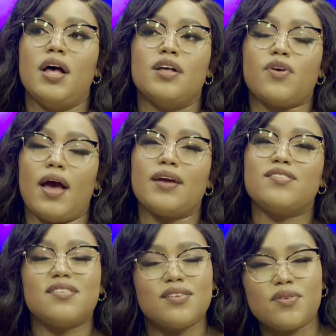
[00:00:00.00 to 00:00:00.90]
So I
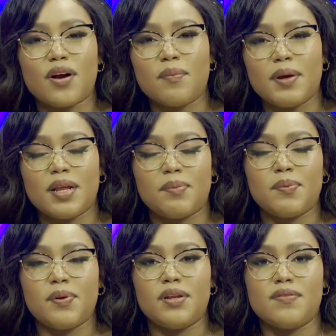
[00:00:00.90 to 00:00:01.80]
still recommend that
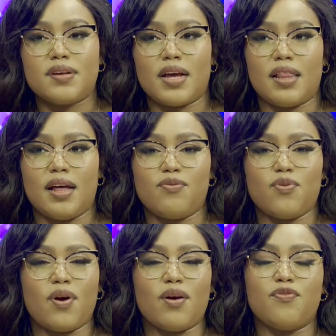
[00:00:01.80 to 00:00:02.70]
people live together
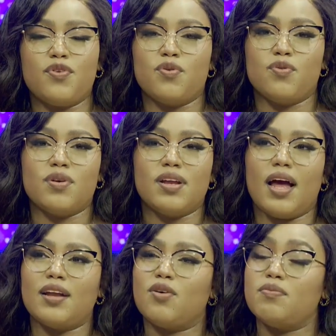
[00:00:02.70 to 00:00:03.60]
for a few.
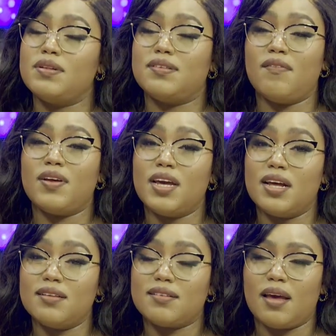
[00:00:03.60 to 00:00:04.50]
I don't mean 7
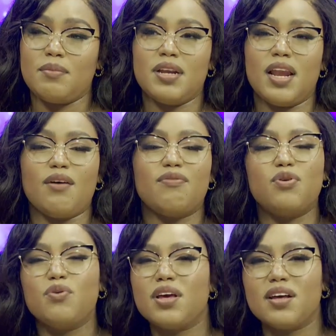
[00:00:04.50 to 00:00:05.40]
years, I mean a
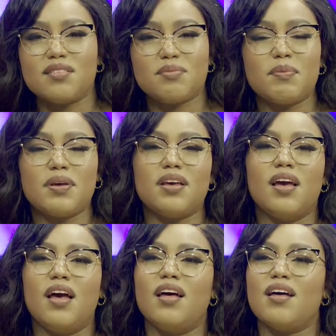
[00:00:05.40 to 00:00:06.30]
few years, maybe
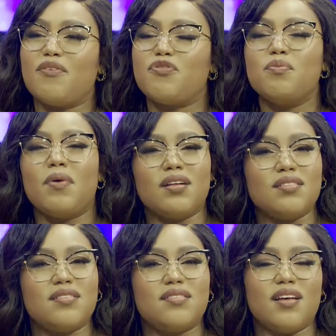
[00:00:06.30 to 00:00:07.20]
a few
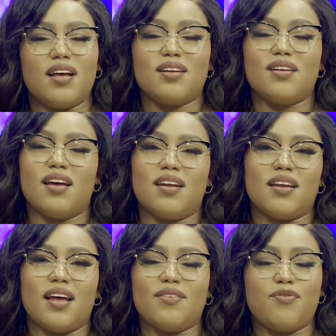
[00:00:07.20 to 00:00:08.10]
months,
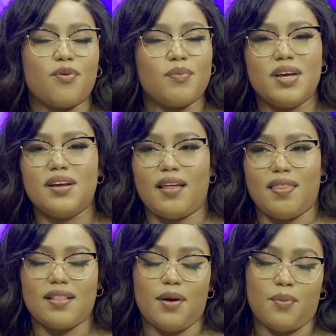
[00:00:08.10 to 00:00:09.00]
and for me, I
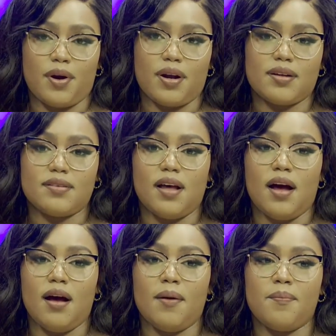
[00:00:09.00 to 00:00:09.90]
think that works.
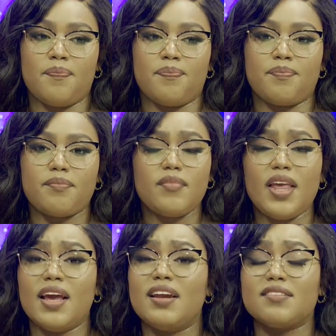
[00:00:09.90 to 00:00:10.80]
And
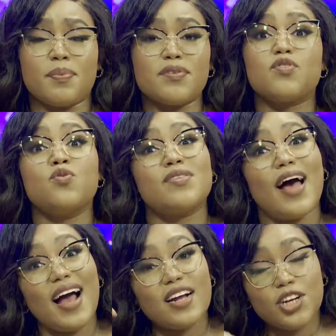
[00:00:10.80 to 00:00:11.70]
as a person who's
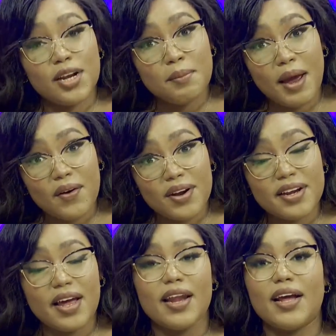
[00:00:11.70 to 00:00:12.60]
actually
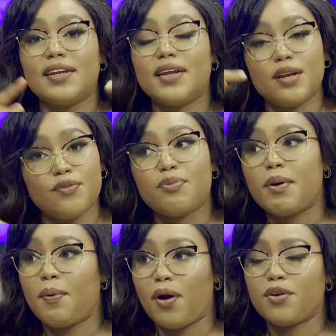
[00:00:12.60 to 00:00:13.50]
married, and I did live with
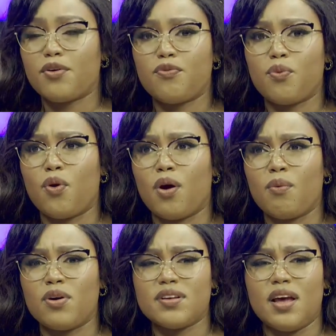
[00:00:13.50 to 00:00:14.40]
my partner for
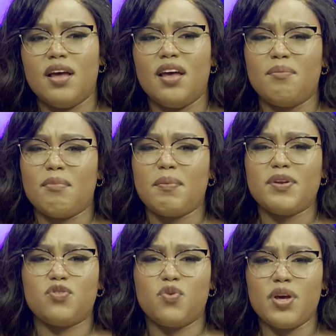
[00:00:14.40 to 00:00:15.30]
what, maybe
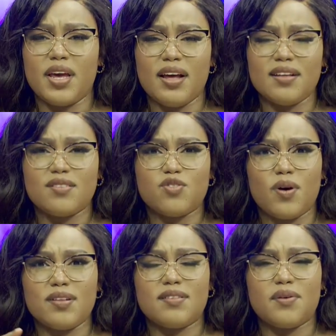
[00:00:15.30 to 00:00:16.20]
2 years
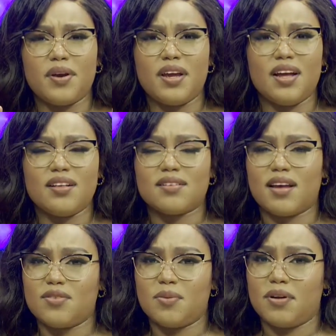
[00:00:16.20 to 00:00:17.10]
towards 3 years,
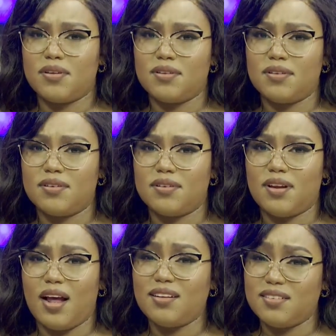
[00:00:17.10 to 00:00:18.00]
guess what?
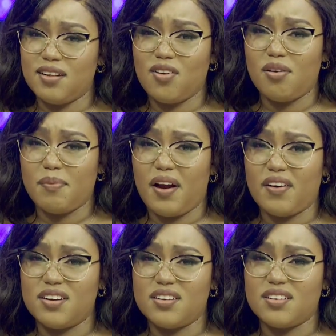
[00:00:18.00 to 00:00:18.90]
I still got
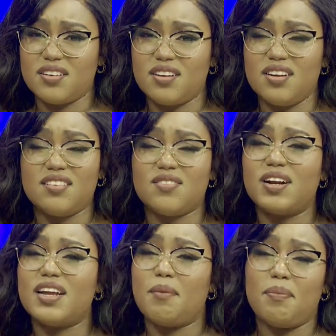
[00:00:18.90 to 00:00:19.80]
married. Mm-hmm. It's
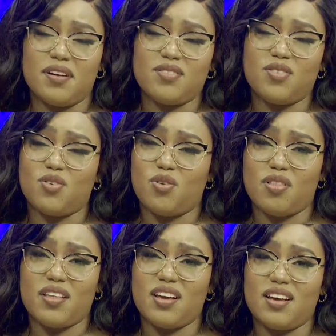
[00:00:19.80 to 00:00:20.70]
really a personal
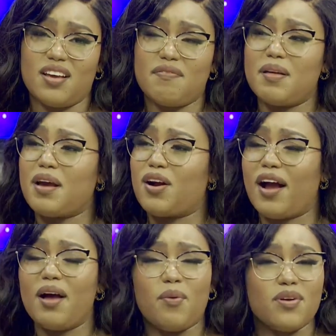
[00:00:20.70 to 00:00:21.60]
thing. True. If the
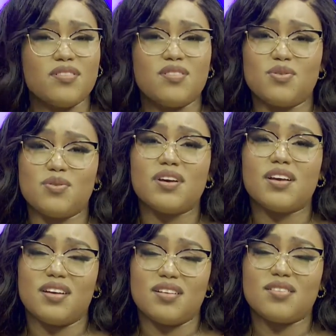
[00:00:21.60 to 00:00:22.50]
guy wants to,
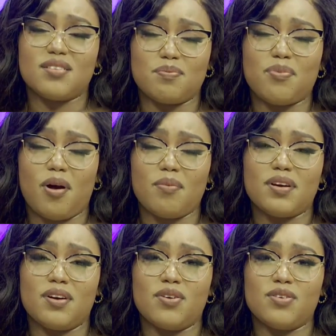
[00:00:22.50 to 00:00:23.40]
he's
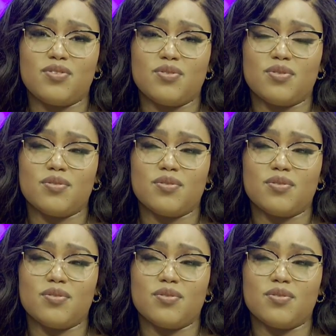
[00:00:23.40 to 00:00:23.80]
probably going to.